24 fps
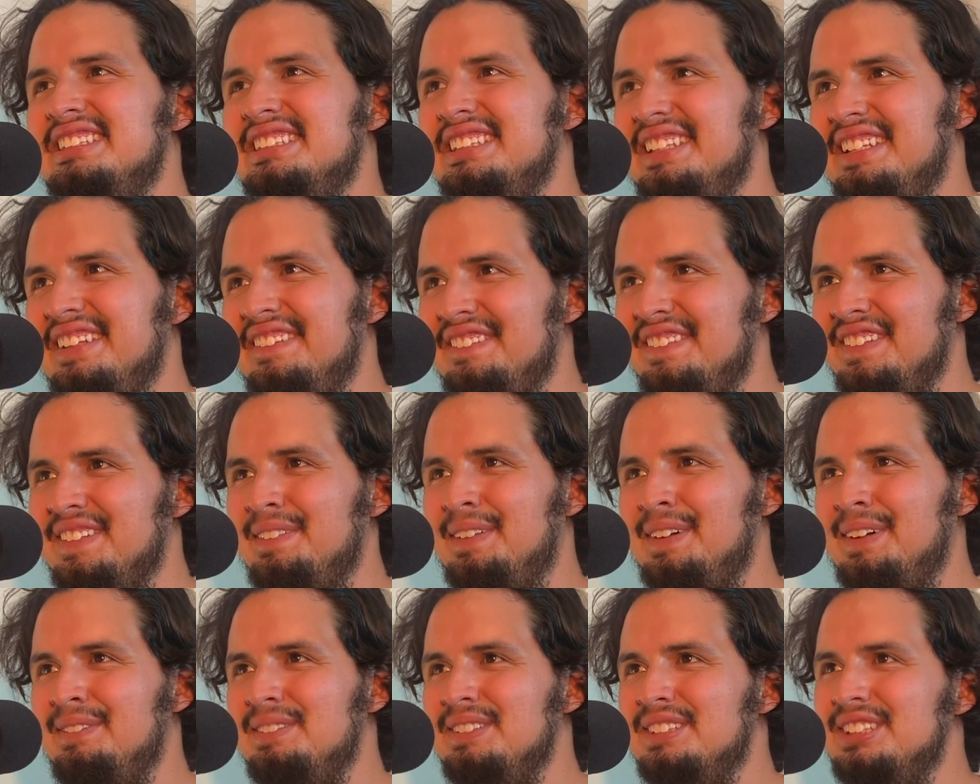That's the
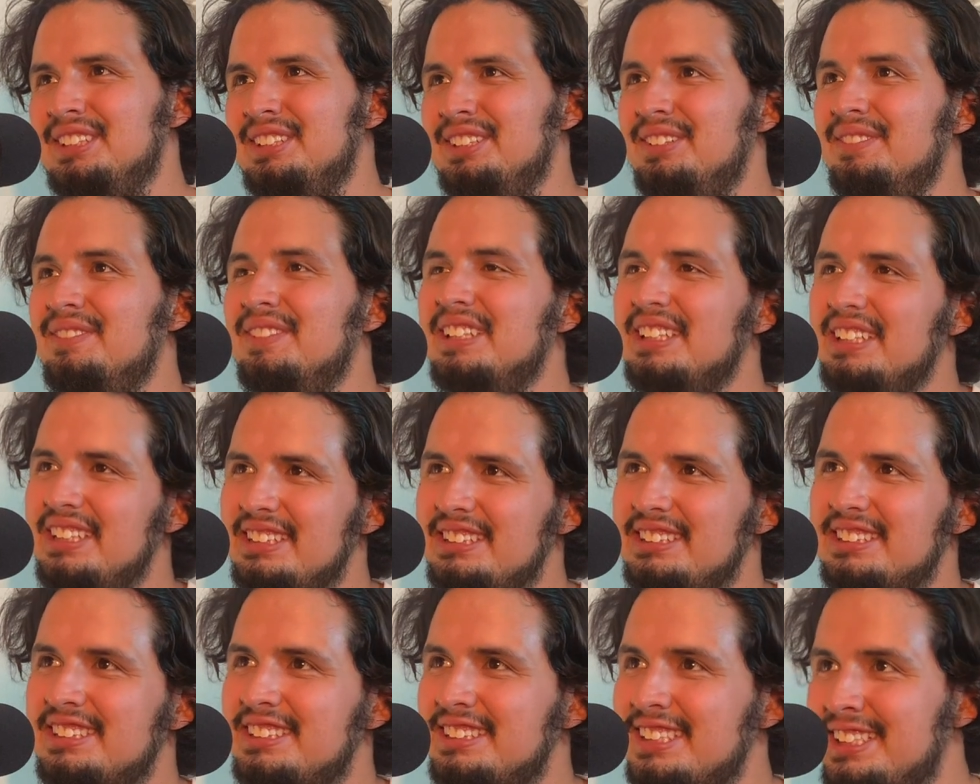part of material. Well,
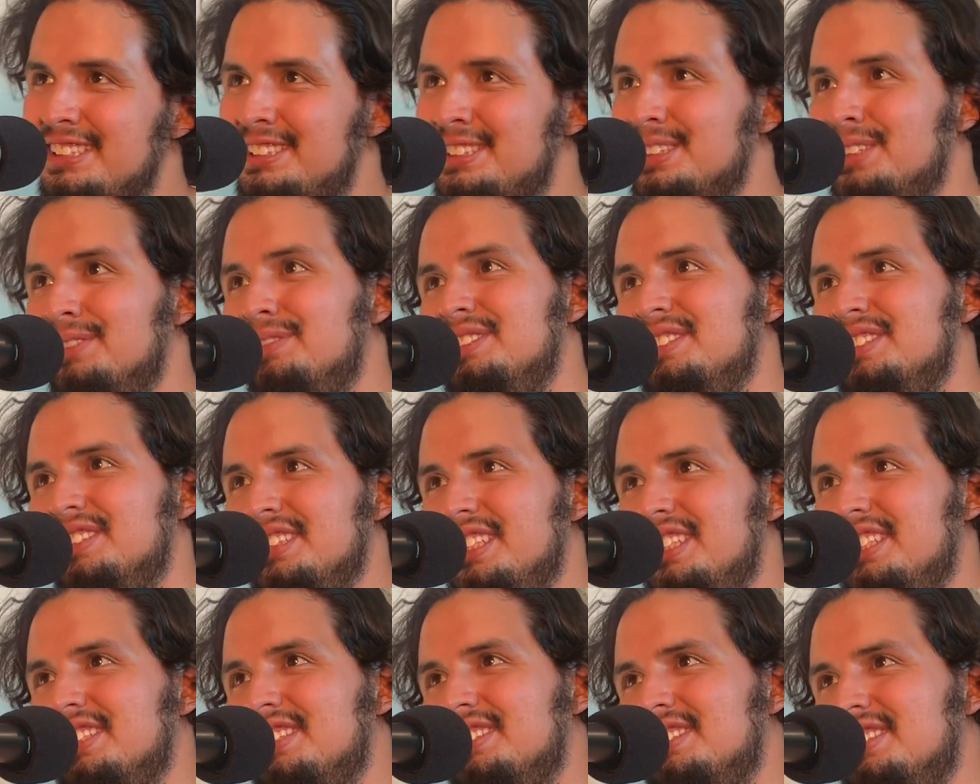let's just say silver
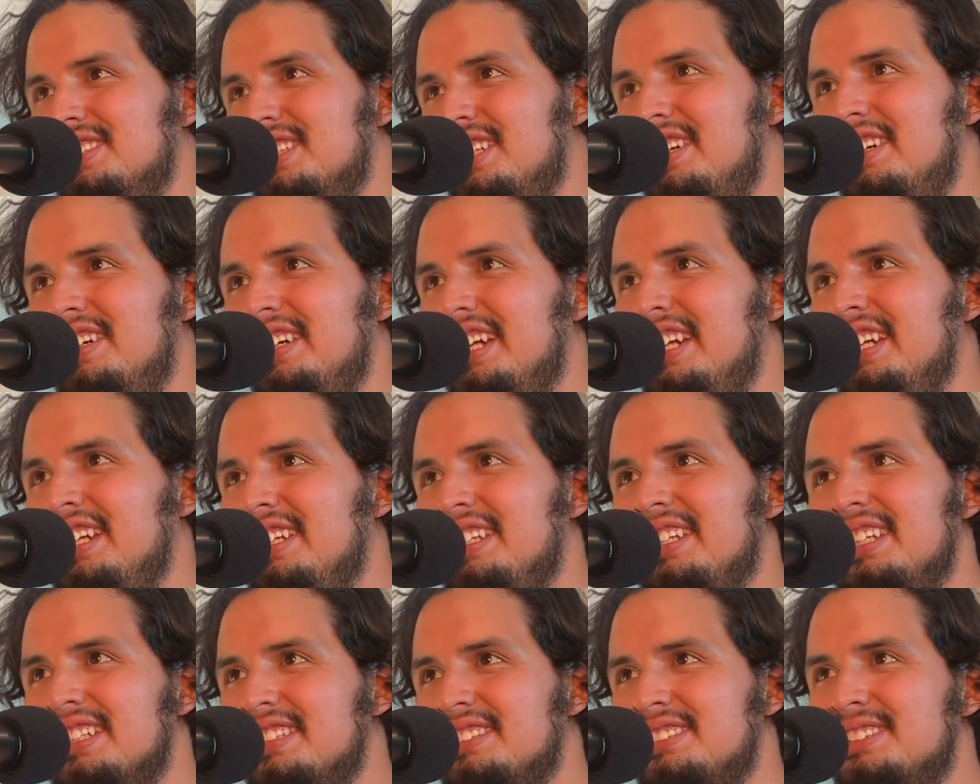sucks. All right,
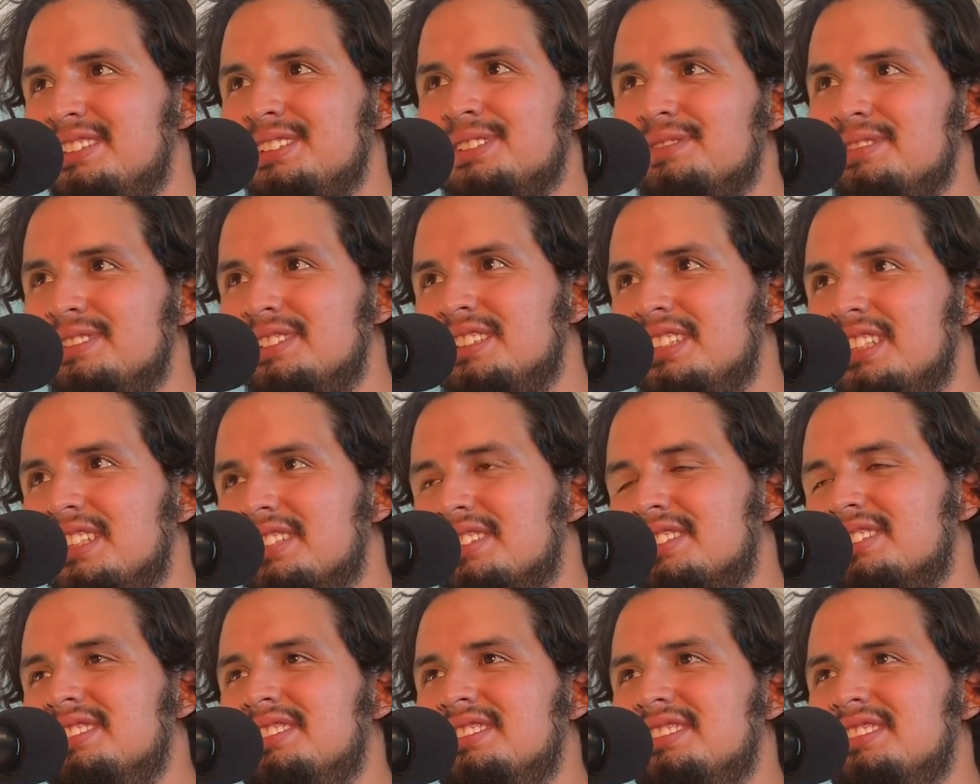anything that's silver sucks.